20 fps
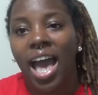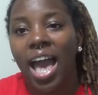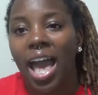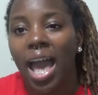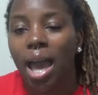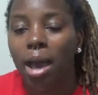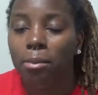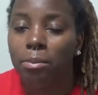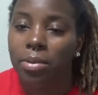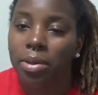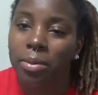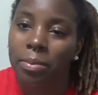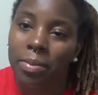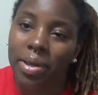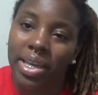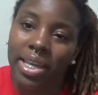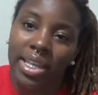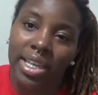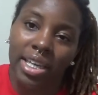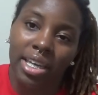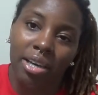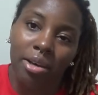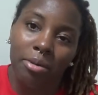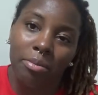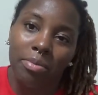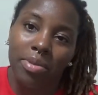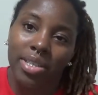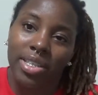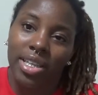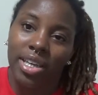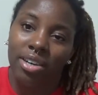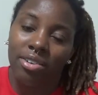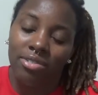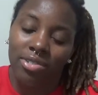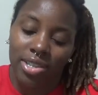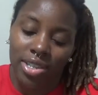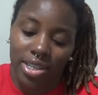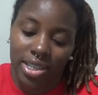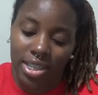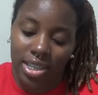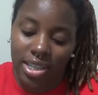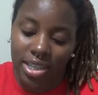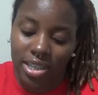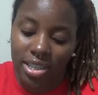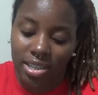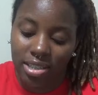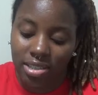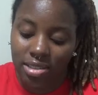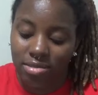happy medium in everything.